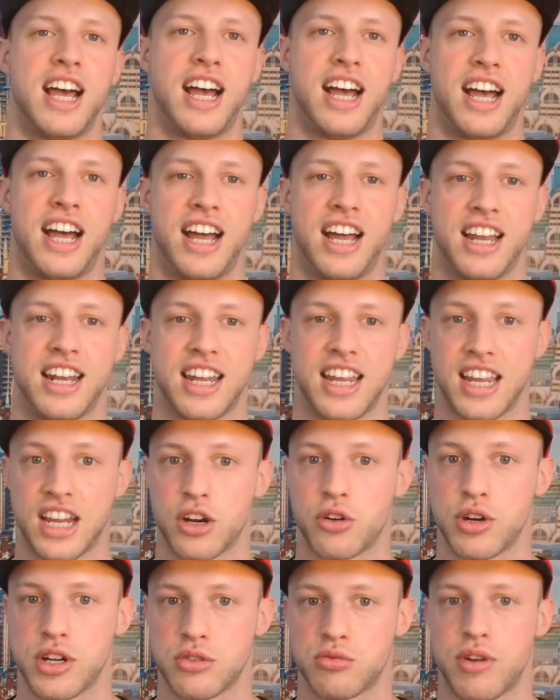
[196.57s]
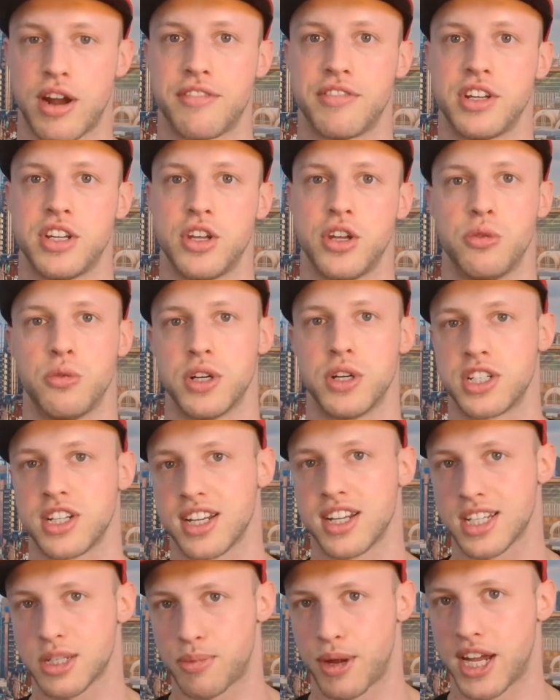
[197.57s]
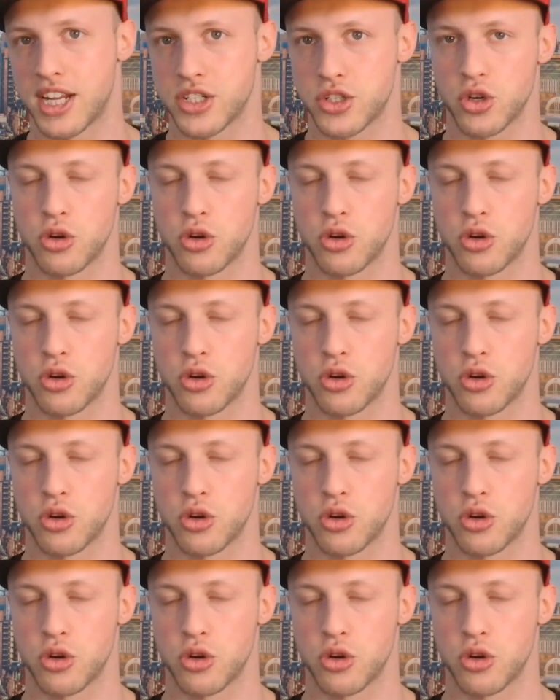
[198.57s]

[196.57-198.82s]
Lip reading: and increased revenue, which expands